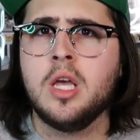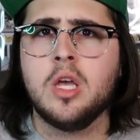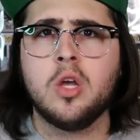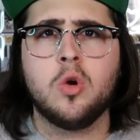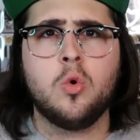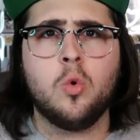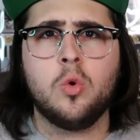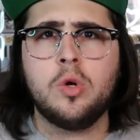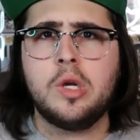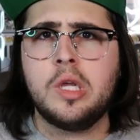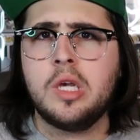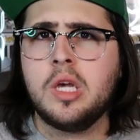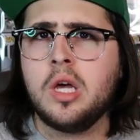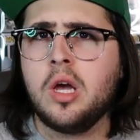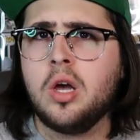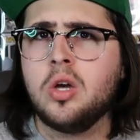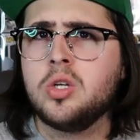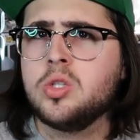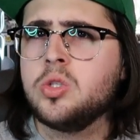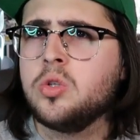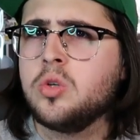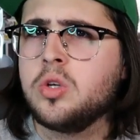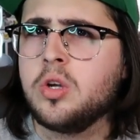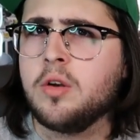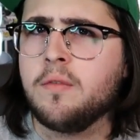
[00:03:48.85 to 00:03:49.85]
Courtney
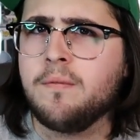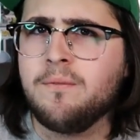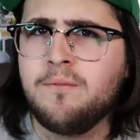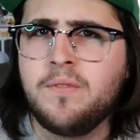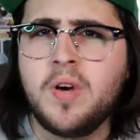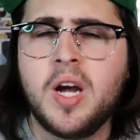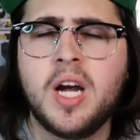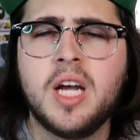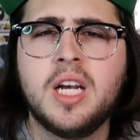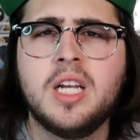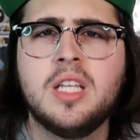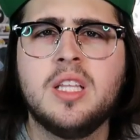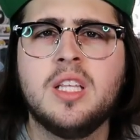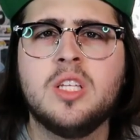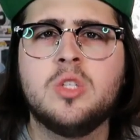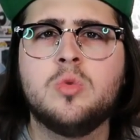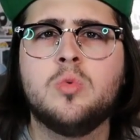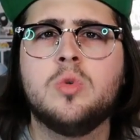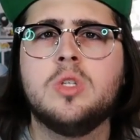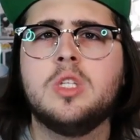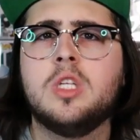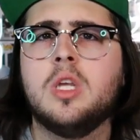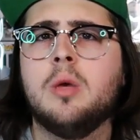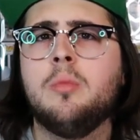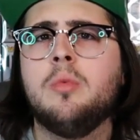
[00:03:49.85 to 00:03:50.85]
Cox looking fine in this
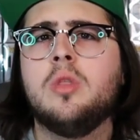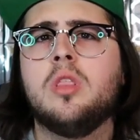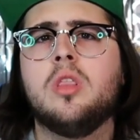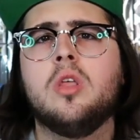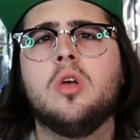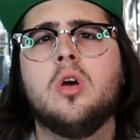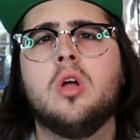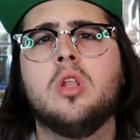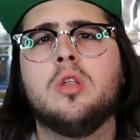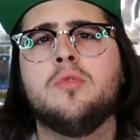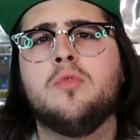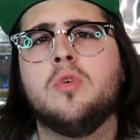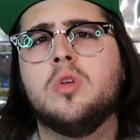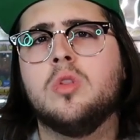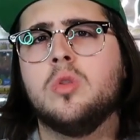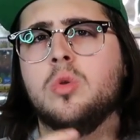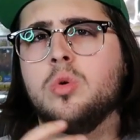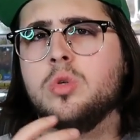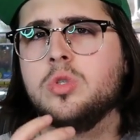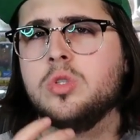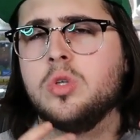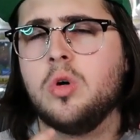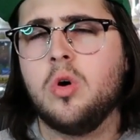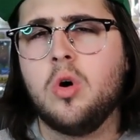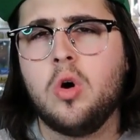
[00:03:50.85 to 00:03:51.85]
one. Timothy Oliphant
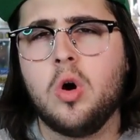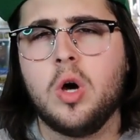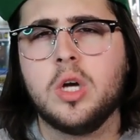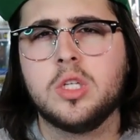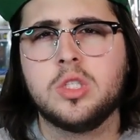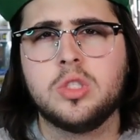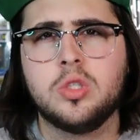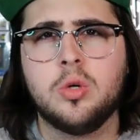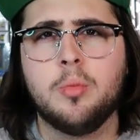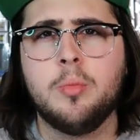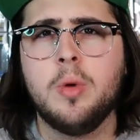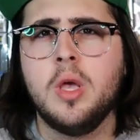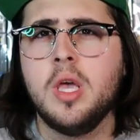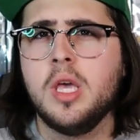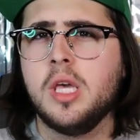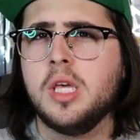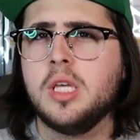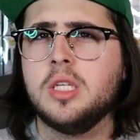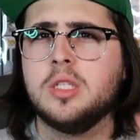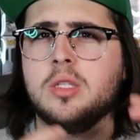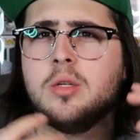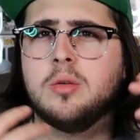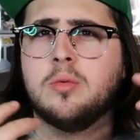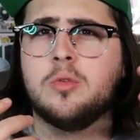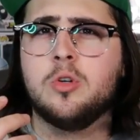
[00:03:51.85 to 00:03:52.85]
looks awesome.
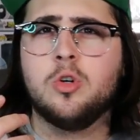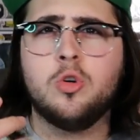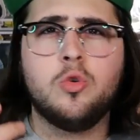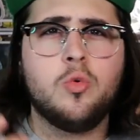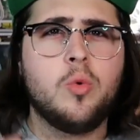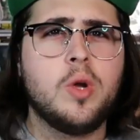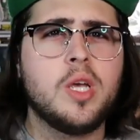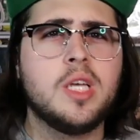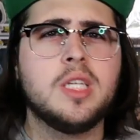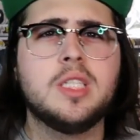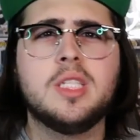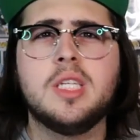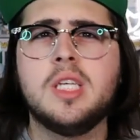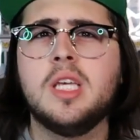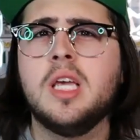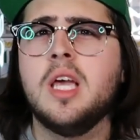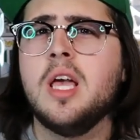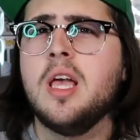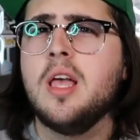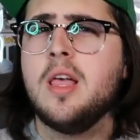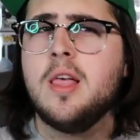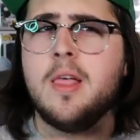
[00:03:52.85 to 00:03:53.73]
He's a crazy,